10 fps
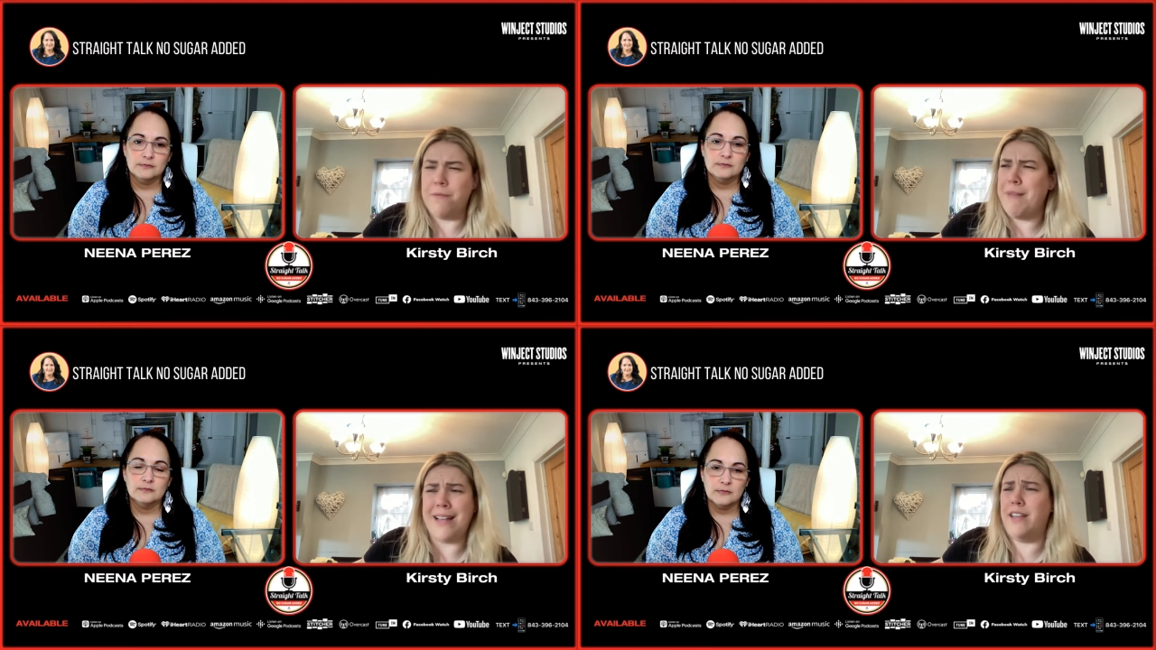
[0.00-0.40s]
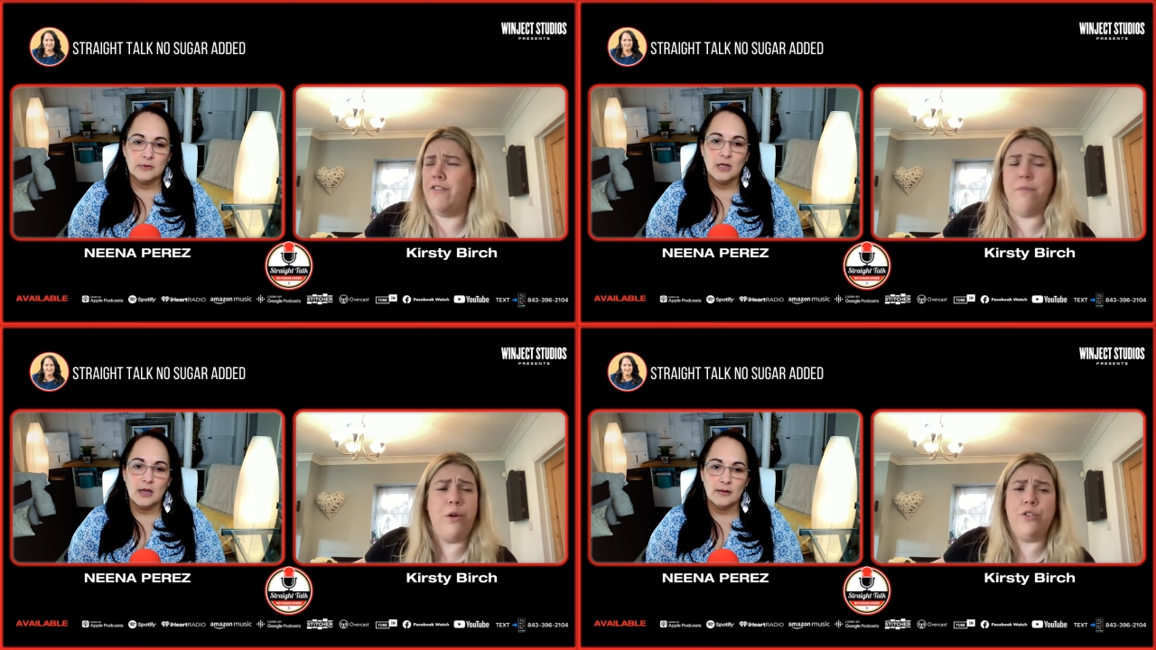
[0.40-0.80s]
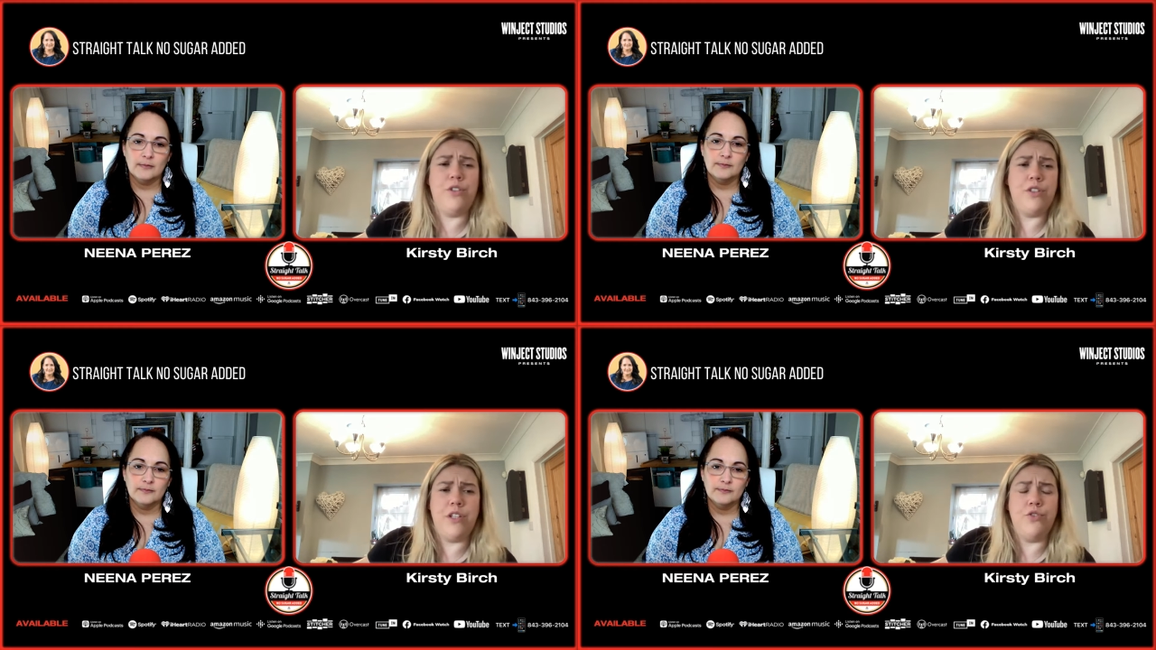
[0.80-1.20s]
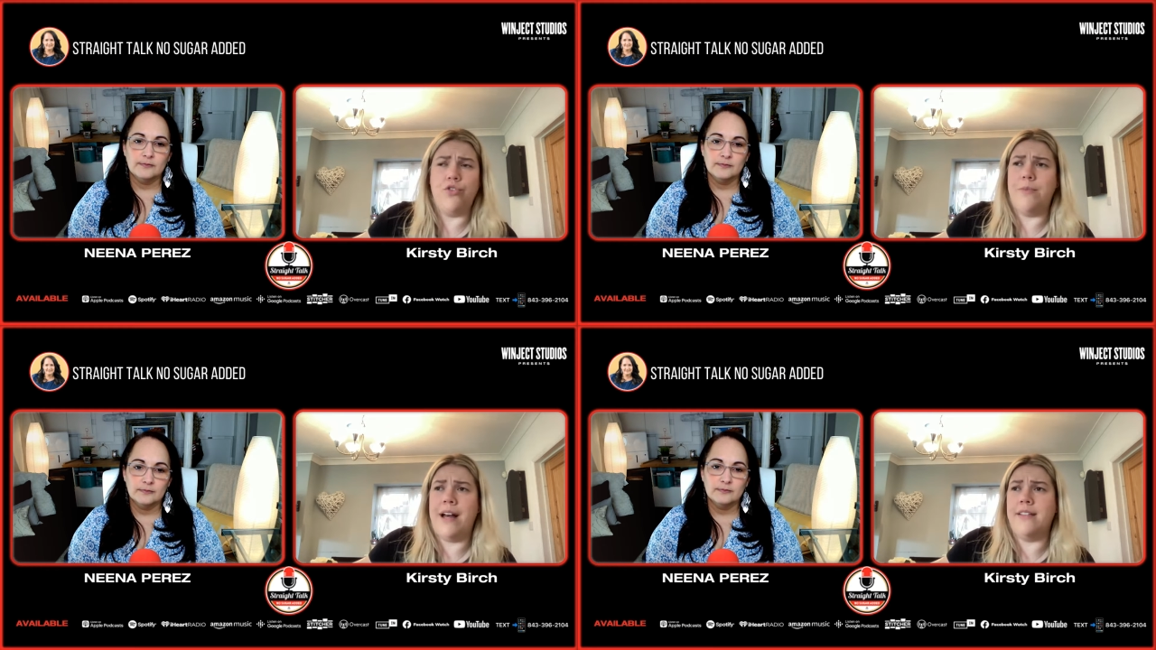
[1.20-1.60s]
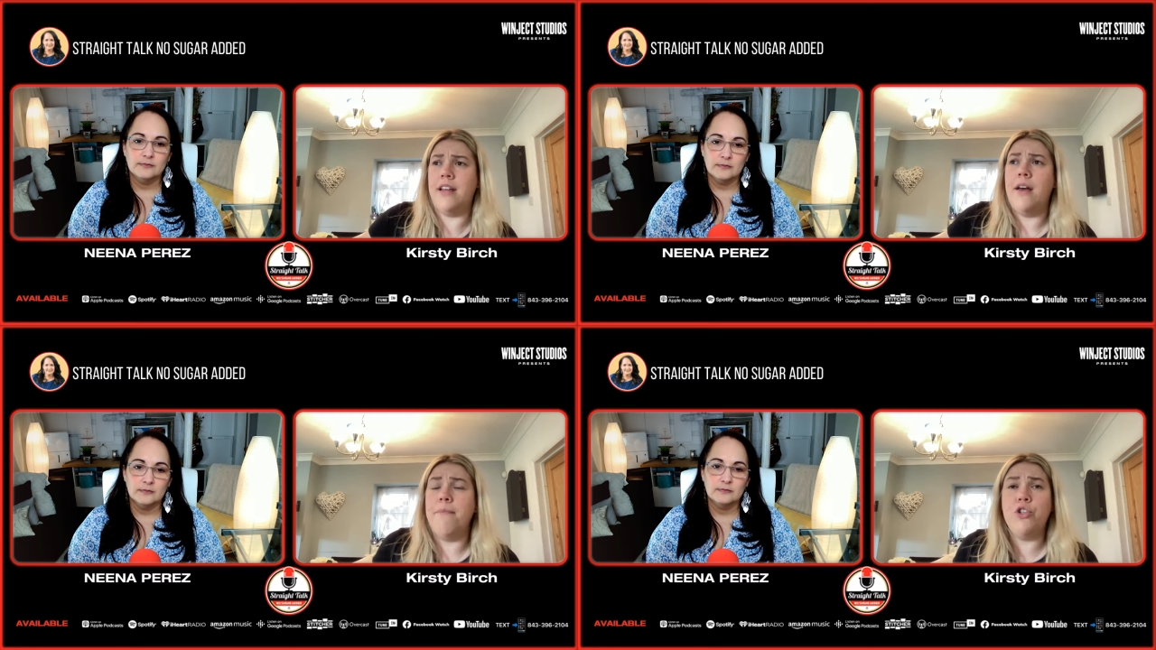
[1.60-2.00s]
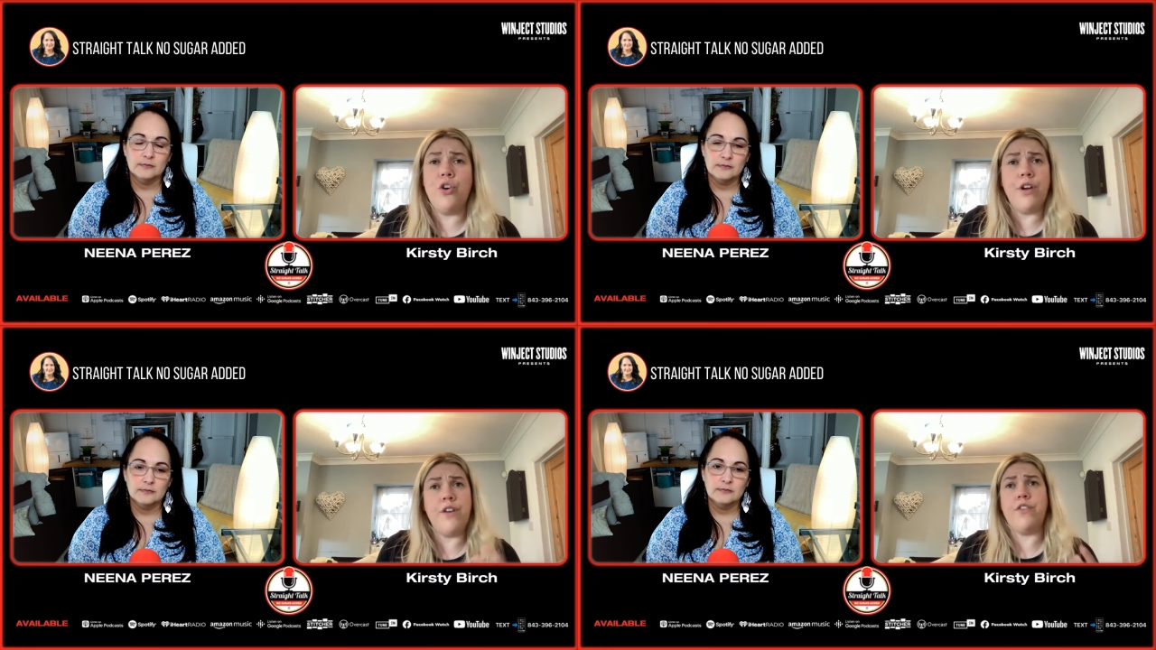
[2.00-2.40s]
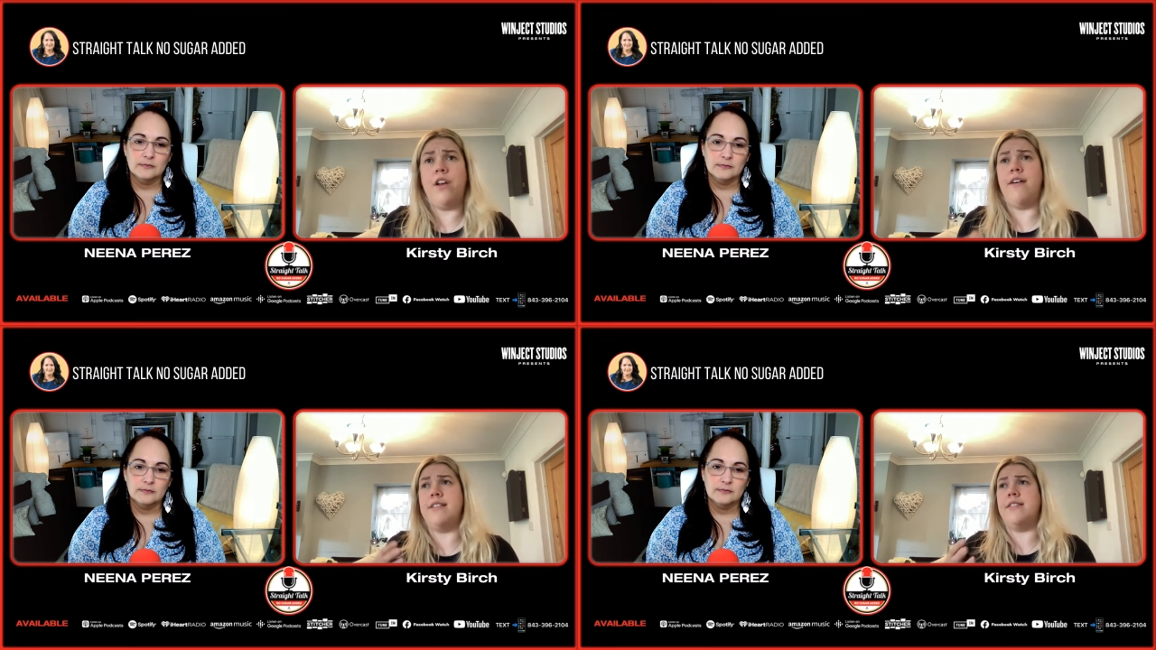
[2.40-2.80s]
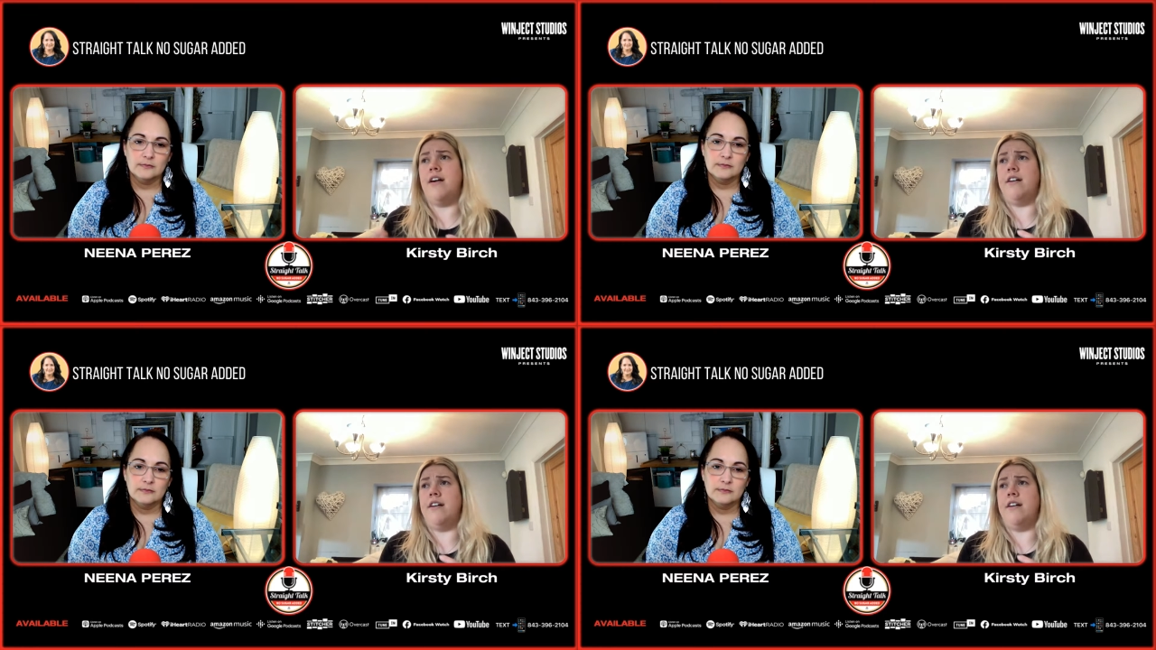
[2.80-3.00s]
Speaker 1: Massive yeah. imposter syndrome, and majority of clients that